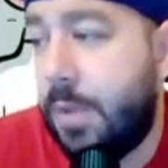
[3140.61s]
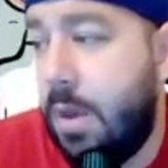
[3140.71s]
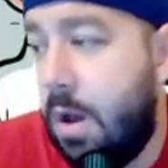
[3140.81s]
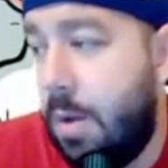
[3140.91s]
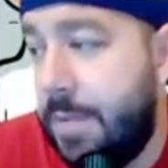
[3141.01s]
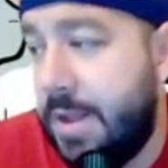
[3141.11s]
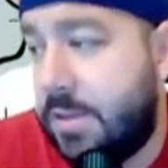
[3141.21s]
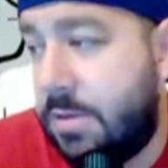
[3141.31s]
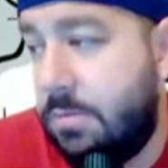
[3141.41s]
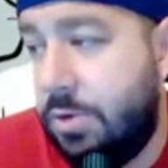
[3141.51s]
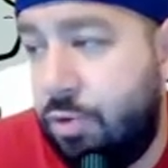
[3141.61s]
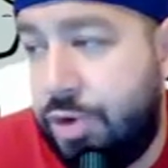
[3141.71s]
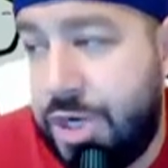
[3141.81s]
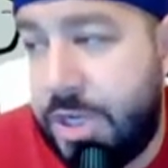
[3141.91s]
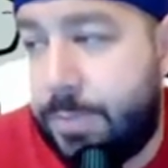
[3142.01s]
That's
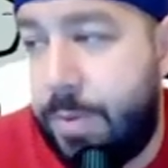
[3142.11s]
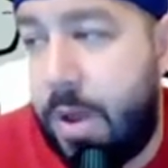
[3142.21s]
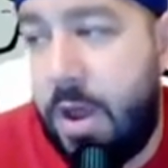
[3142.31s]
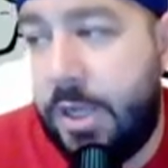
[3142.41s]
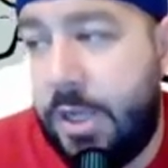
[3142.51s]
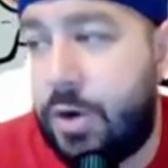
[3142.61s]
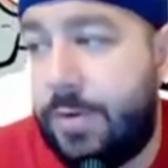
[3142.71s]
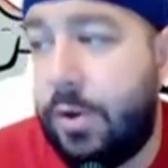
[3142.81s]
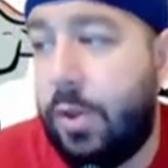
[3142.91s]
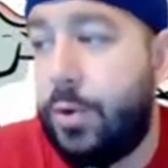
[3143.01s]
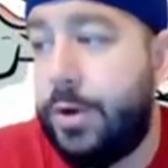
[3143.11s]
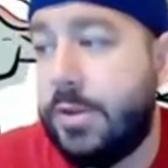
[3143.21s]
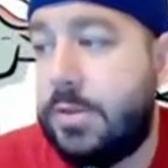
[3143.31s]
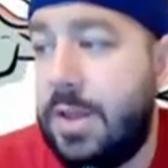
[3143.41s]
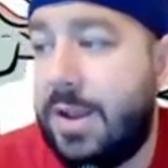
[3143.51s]
just behind Trevor
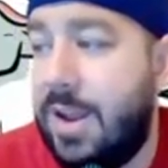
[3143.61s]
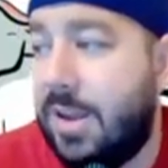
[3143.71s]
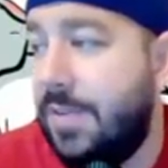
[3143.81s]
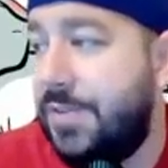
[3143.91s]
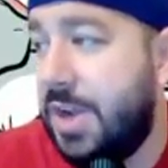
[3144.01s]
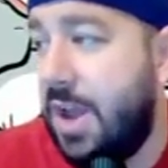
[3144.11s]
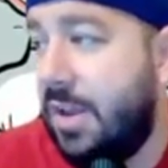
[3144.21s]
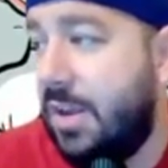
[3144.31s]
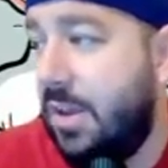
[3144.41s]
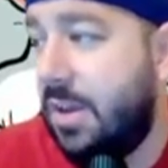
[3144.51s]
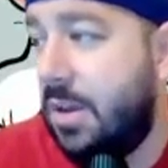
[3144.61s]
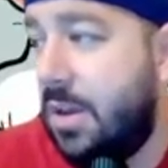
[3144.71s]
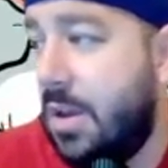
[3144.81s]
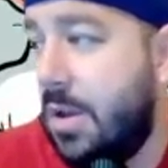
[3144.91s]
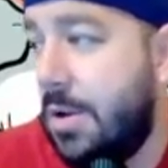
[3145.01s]
Lawrence. So that kind of gives you an idea
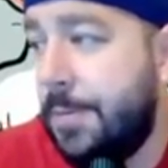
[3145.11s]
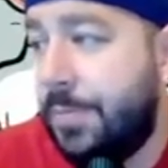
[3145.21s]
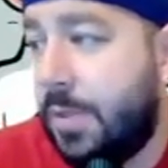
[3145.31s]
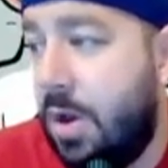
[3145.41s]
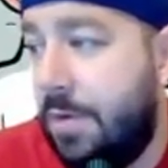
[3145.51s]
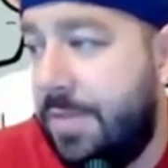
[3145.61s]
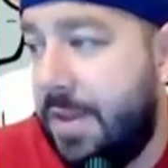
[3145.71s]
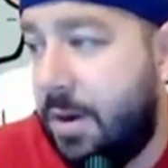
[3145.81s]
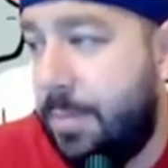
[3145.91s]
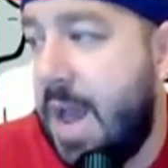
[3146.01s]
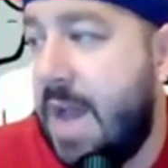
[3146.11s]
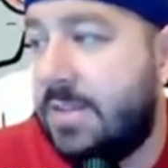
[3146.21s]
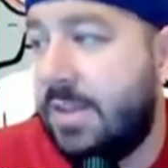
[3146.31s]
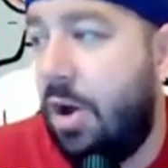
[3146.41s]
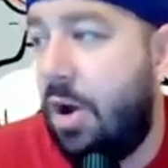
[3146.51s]
of their
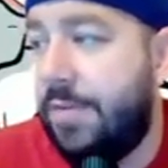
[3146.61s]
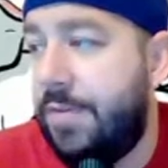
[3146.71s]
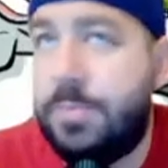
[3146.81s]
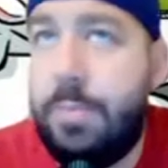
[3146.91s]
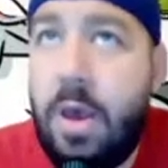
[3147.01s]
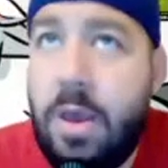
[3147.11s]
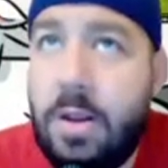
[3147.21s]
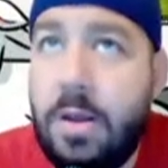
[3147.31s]
passing offense. But